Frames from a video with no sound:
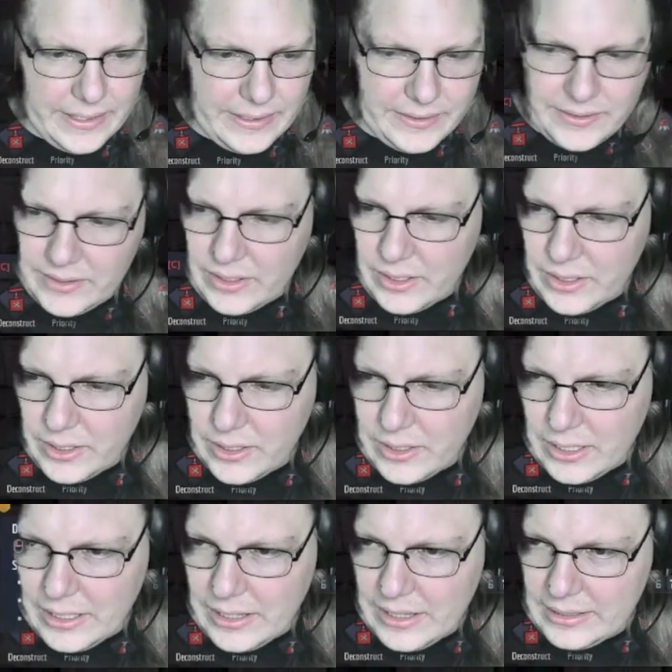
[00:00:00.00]
So
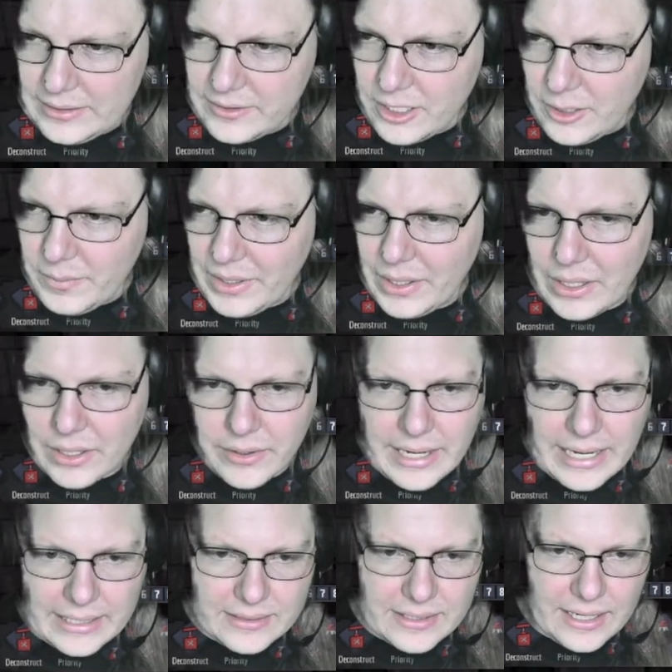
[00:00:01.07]
that's going to be our
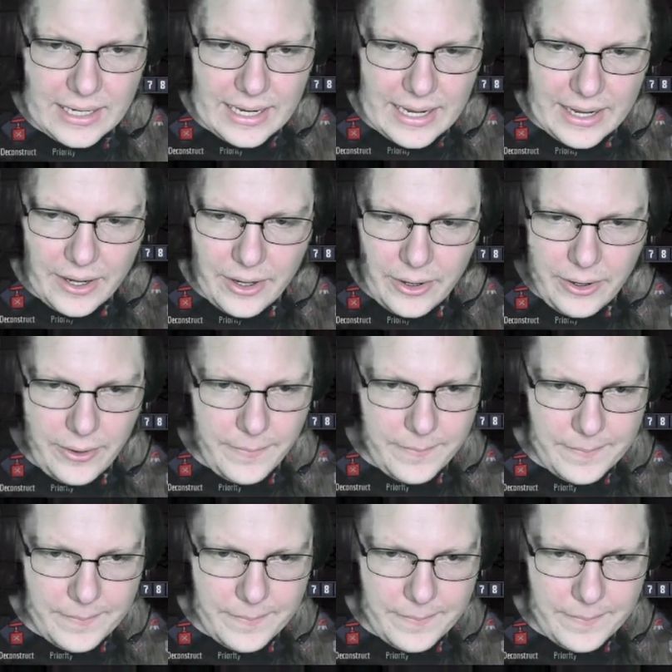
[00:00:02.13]
next layer.